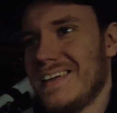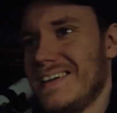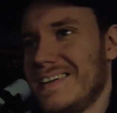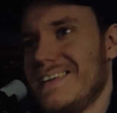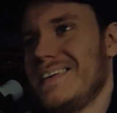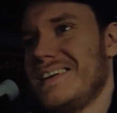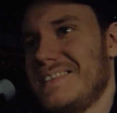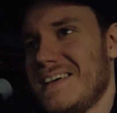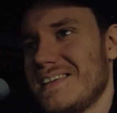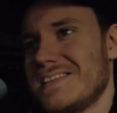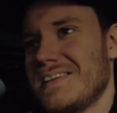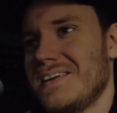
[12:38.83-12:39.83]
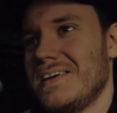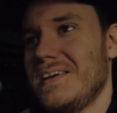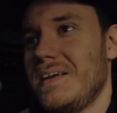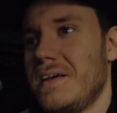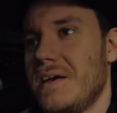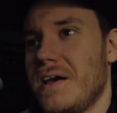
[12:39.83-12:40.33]
and that's that
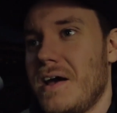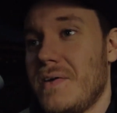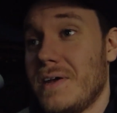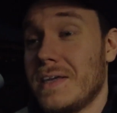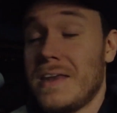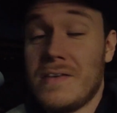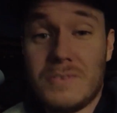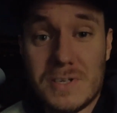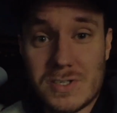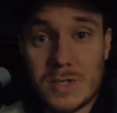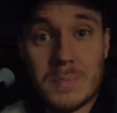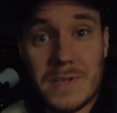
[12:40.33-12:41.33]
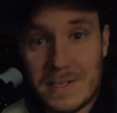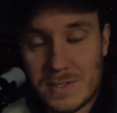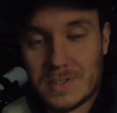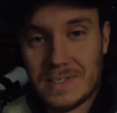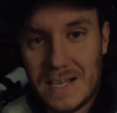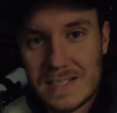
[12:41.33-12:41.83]
I reckon every sub that I
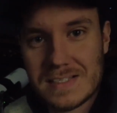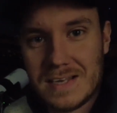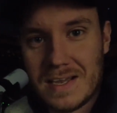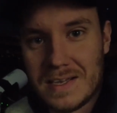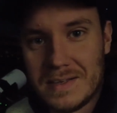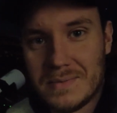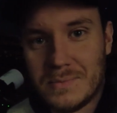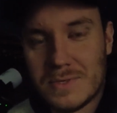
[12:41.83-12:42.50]
took last night